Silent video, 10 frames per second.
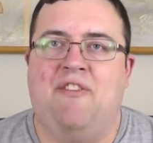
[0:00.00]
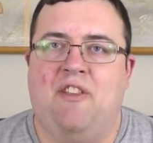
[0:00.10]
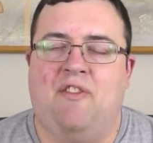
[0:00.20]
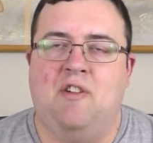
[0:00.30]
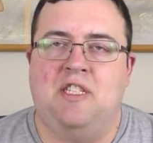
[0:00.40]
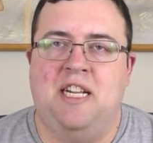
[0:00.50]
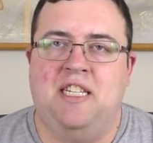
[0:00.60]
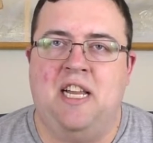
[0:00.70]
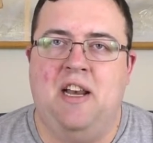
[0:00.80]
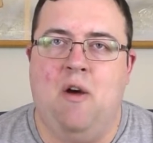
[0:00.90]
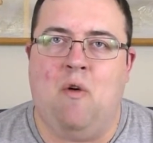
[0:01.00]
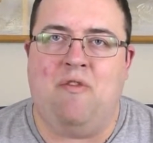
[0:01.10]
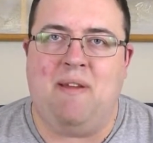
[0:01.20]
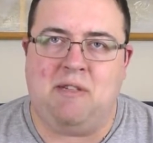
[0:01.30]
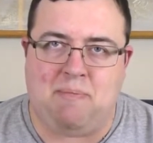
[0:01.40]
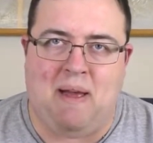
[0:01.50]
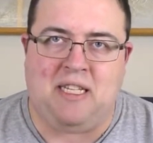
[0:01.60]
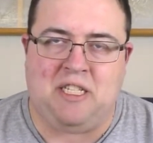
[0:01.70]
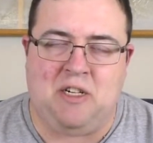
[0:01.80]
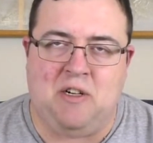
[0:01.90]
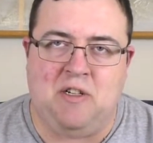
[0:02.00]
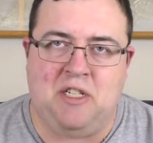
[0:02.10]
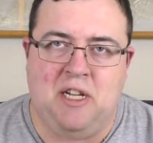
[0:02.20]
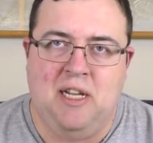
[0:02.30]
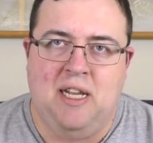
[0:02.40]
for the first season, no famous monsters,